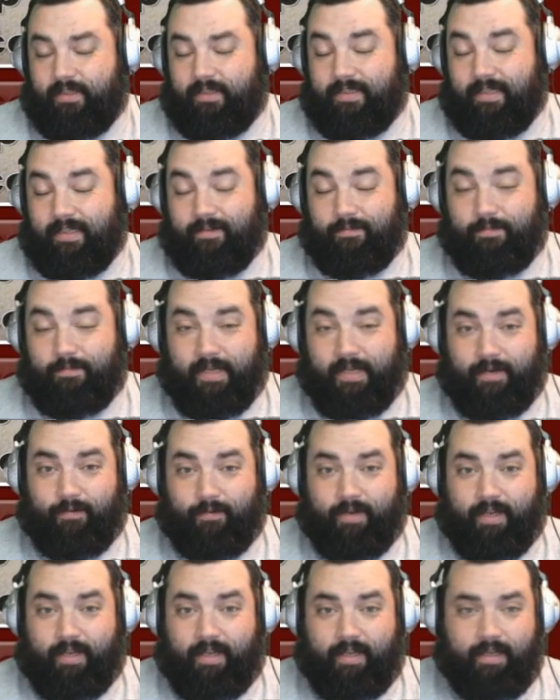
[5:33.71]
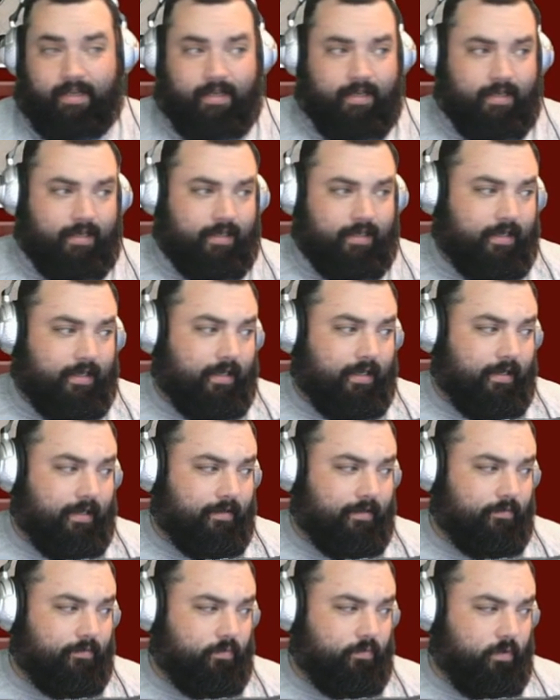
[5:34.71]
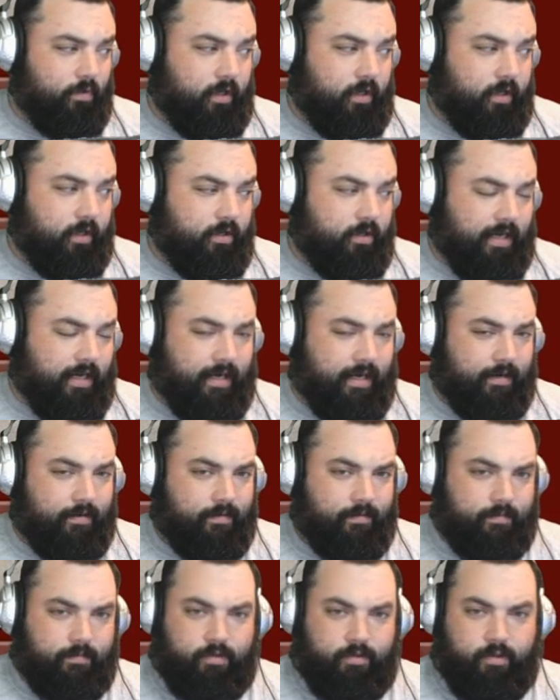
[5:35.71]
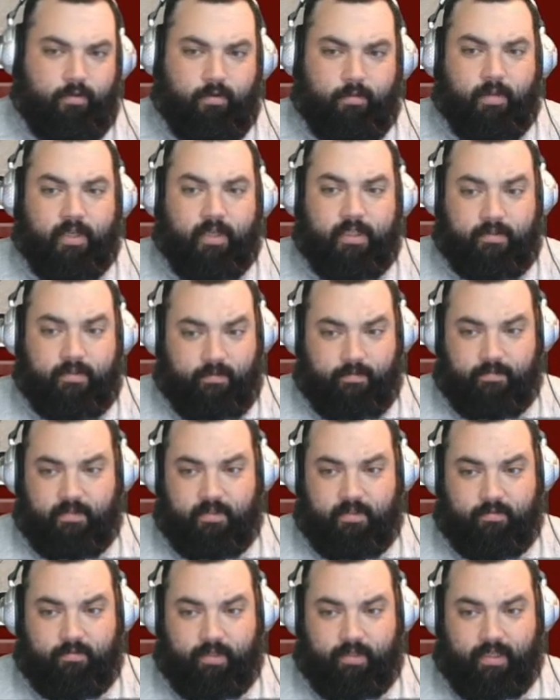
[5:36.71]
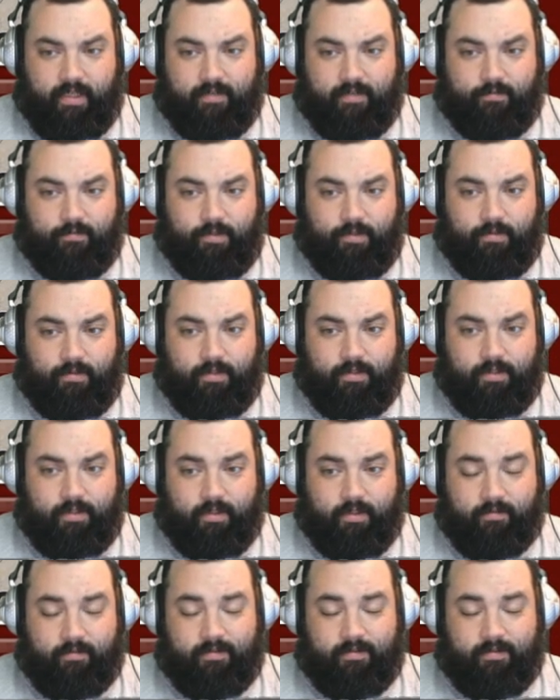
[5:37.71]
Send them my way. We're going to try and do a bunch of them this week as we do the show.